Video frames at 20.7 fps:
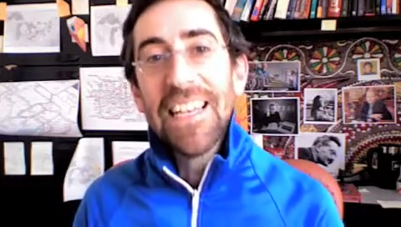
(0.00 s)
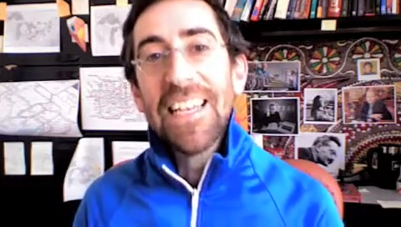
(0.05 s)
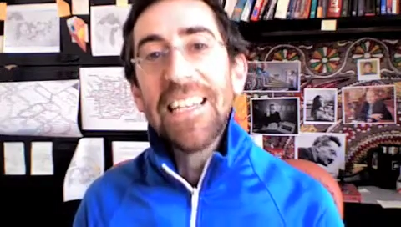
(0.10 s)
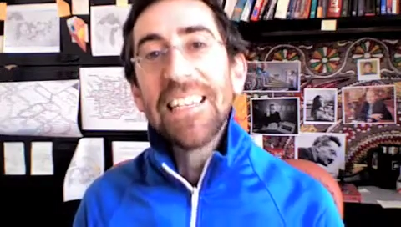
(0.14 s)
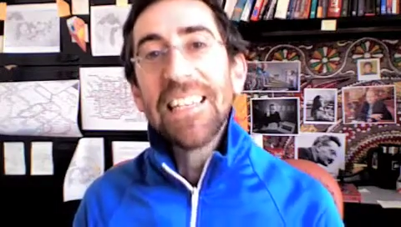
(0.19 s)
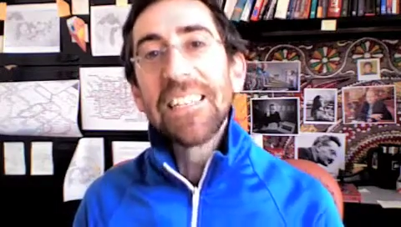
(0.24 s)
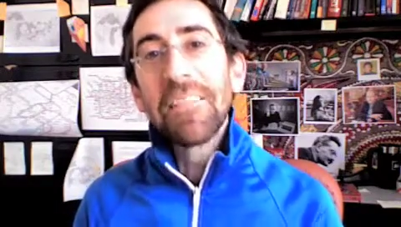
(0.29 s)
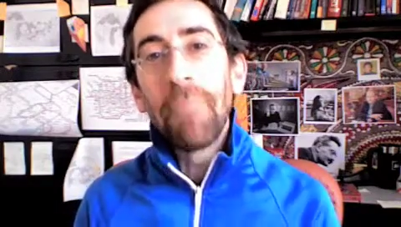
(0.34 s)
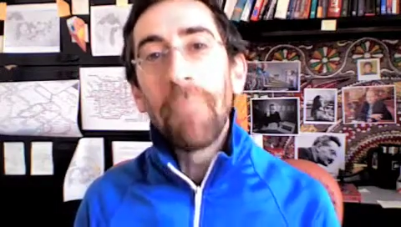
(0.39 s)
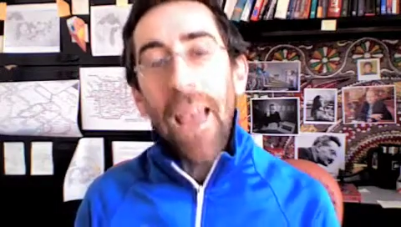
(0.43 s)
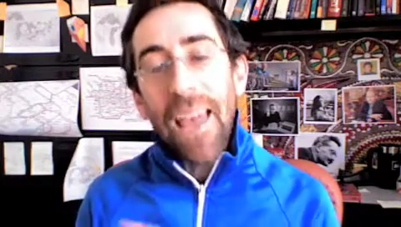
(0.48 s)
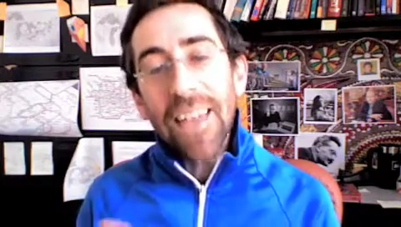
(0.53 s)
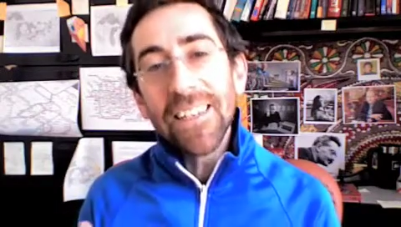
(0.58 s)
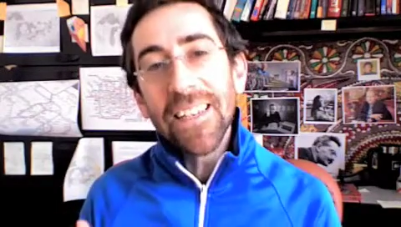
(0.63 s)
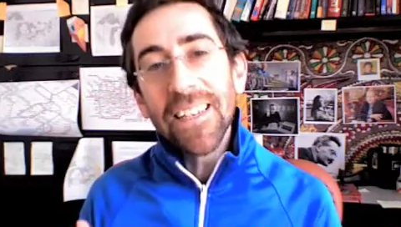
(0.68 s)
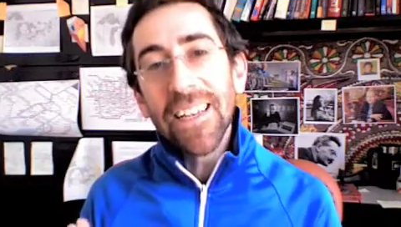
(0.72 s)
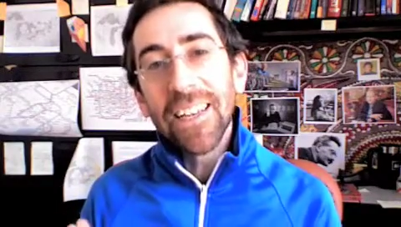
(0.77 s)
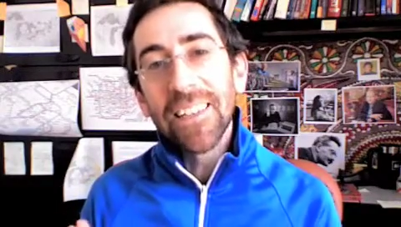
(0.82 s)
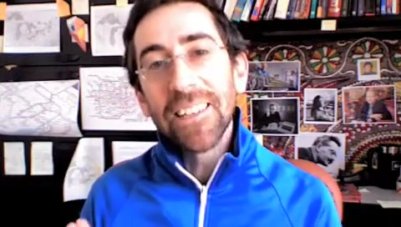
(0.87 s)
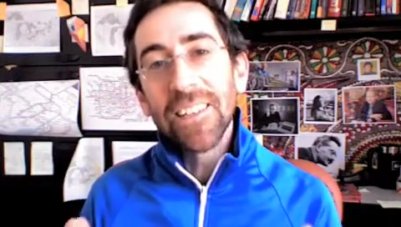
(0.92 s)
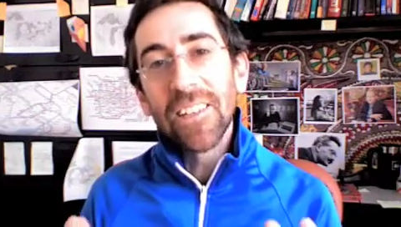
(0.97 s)

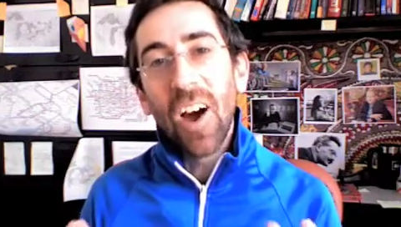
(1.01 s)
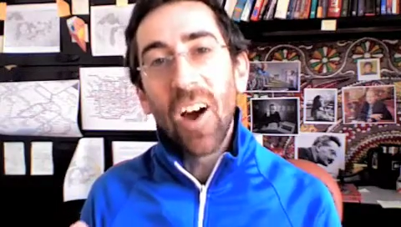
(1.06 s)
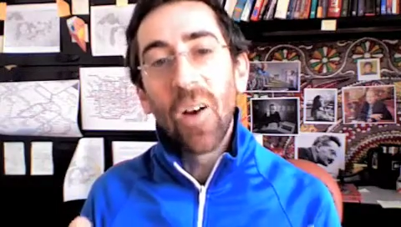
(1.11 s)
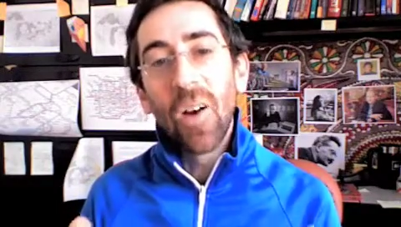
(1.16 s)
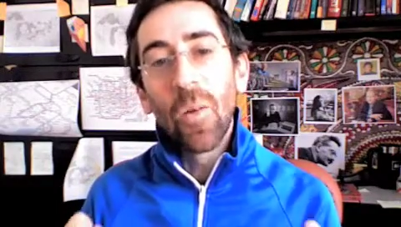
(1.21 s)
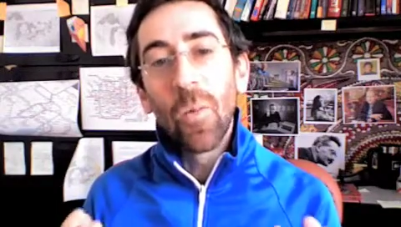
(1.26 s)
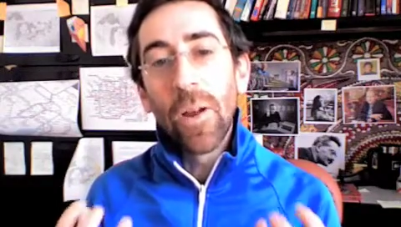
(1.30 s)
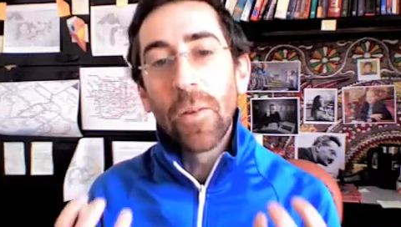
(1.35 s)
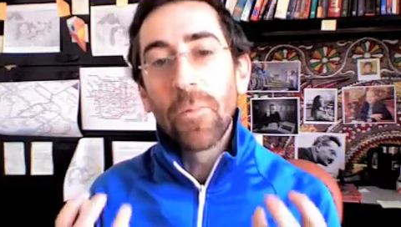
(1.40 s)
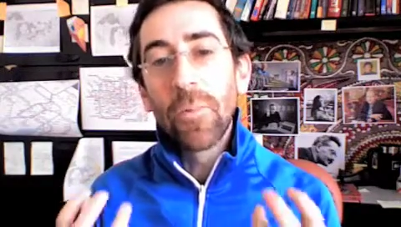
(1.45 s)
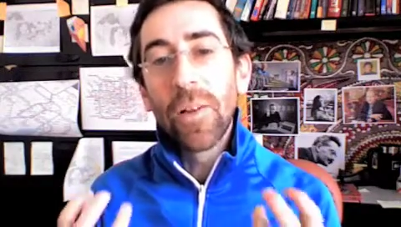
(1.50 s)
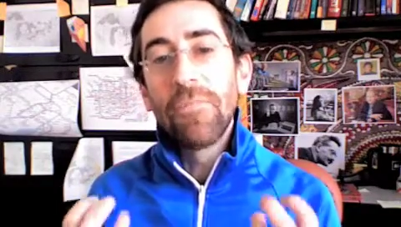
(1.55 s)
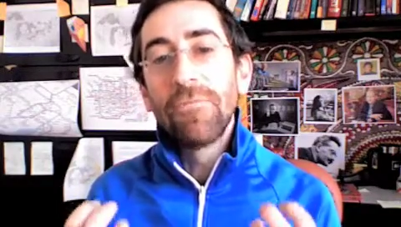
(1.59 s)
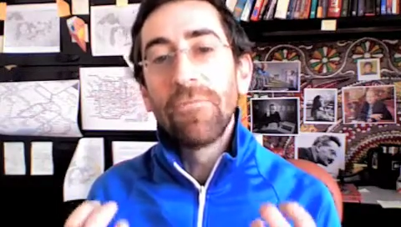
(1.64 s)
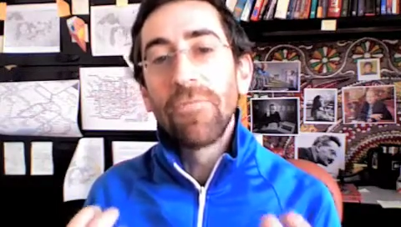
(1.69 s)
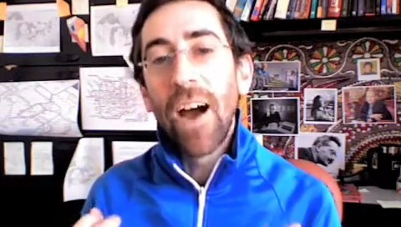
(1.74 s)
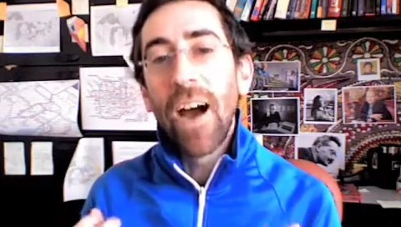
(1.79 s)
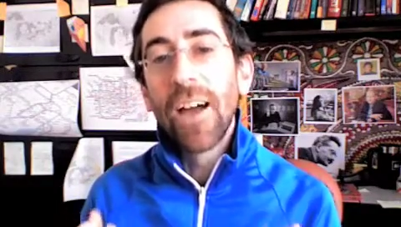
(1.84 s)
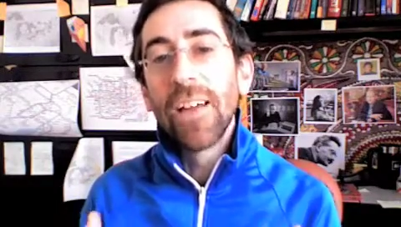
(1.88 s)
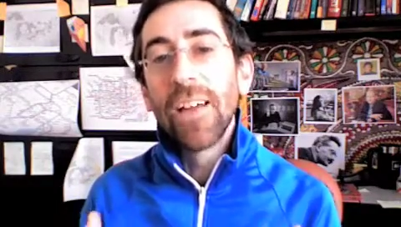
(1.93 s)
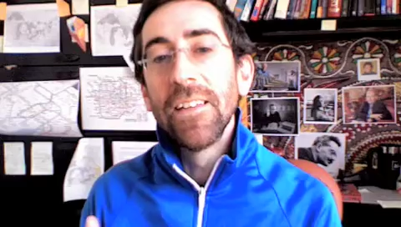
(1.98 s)
Semantics are when we
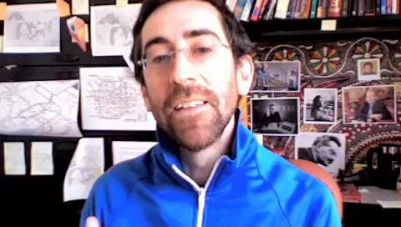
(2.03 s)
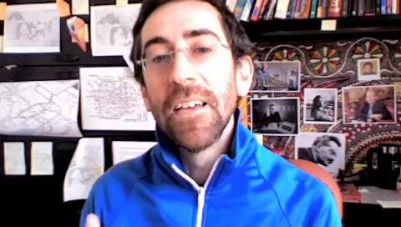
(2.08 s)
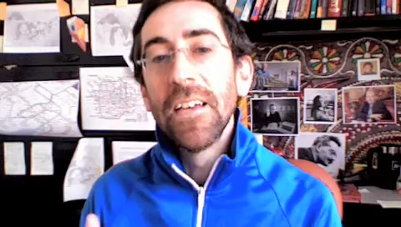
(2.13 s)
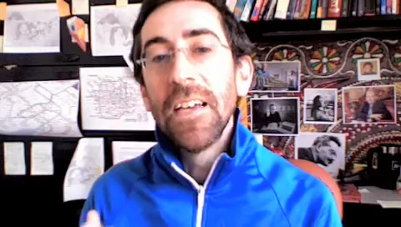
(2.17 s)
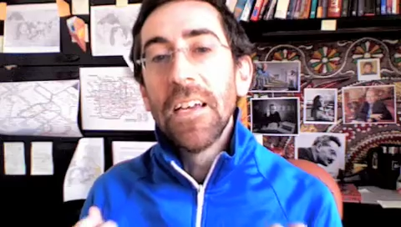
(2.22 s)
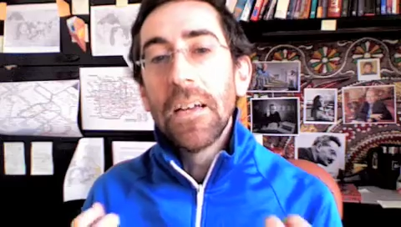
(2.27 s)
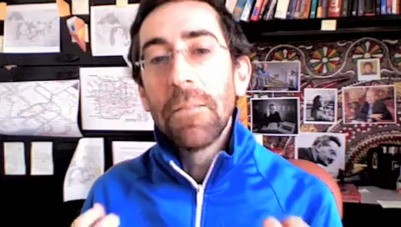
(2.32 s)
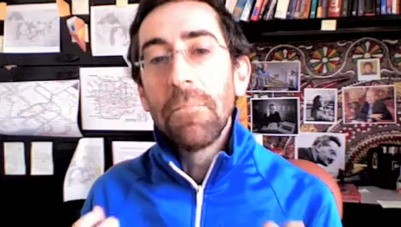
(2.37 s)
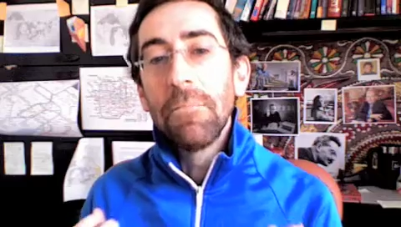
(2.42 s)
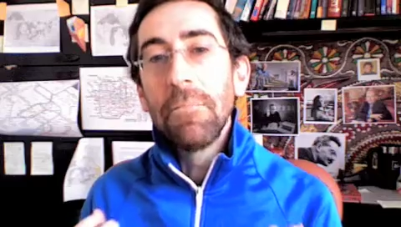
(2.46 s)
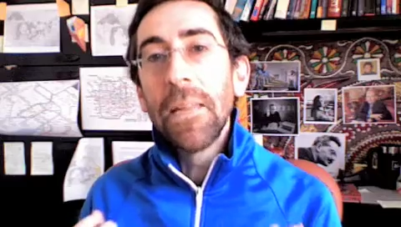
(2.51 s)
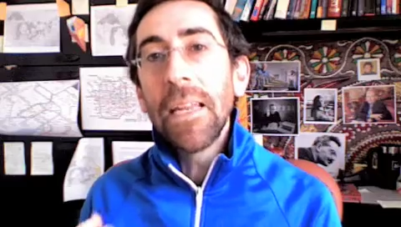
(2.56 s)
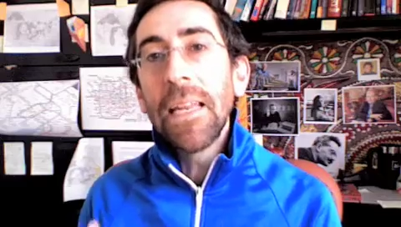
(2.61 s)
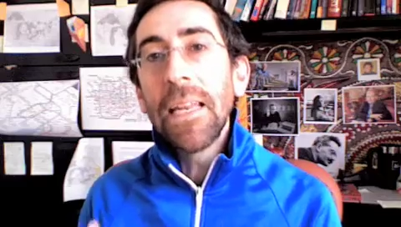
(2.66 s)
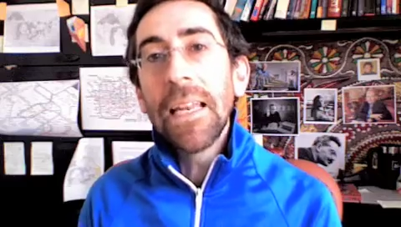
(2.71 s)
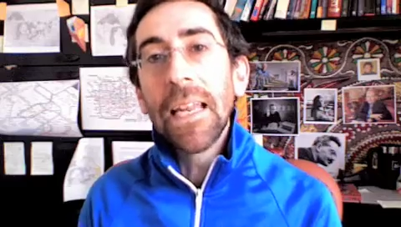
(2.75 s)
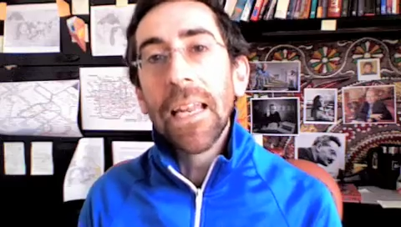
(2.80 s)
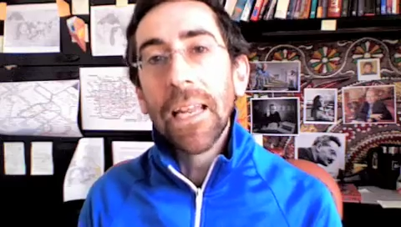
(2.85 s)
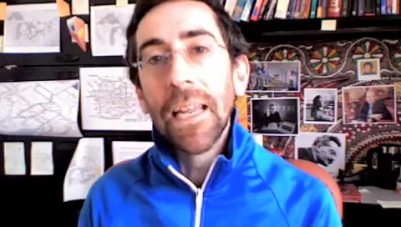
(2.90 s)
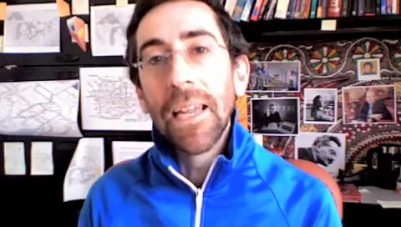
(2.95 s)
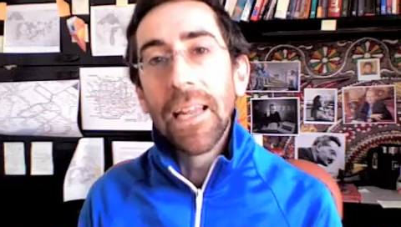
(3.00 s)
find
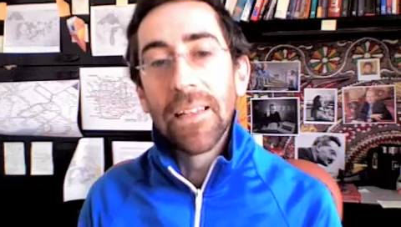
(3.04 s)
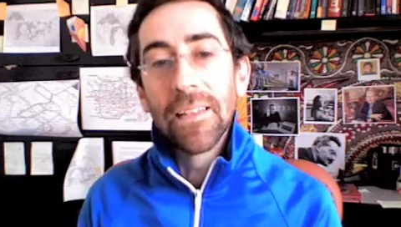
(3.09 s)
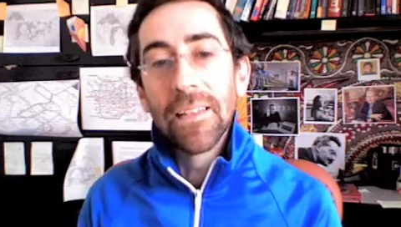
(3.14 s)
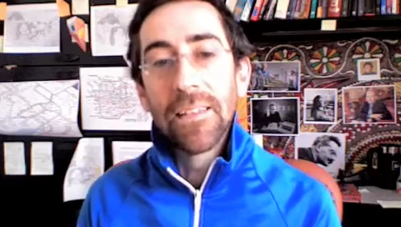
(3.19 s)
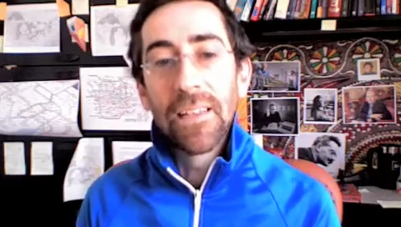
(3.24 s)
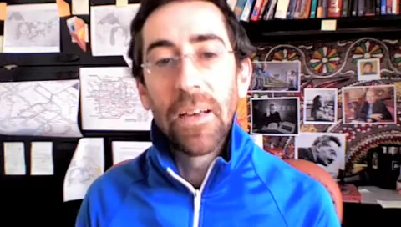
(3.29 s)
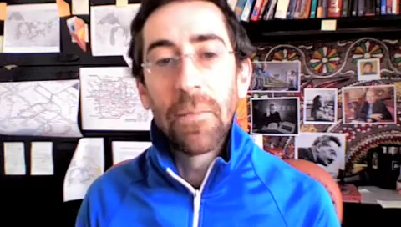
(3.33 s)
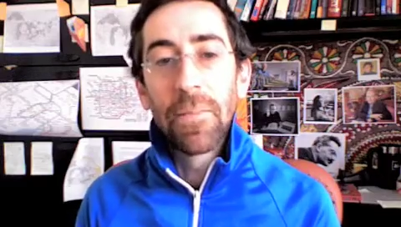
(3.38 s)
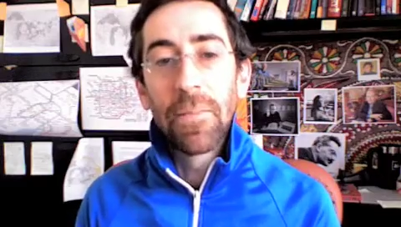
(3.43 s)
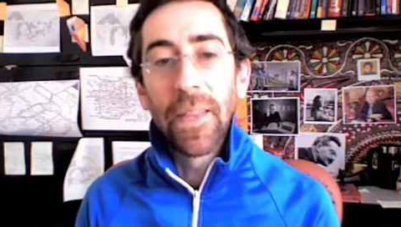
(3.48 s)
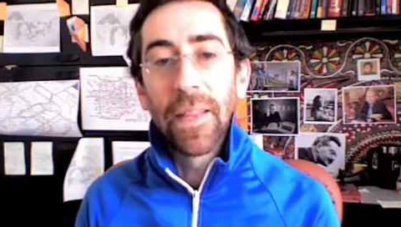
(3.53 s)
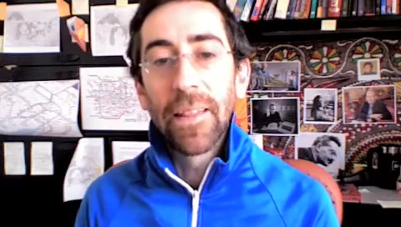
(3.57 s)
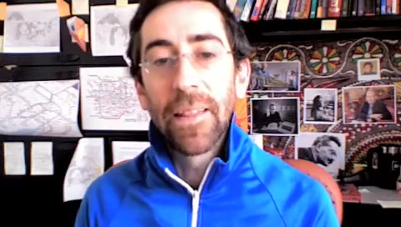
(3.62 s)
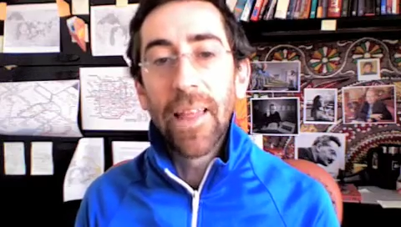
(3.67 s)
meaning in something.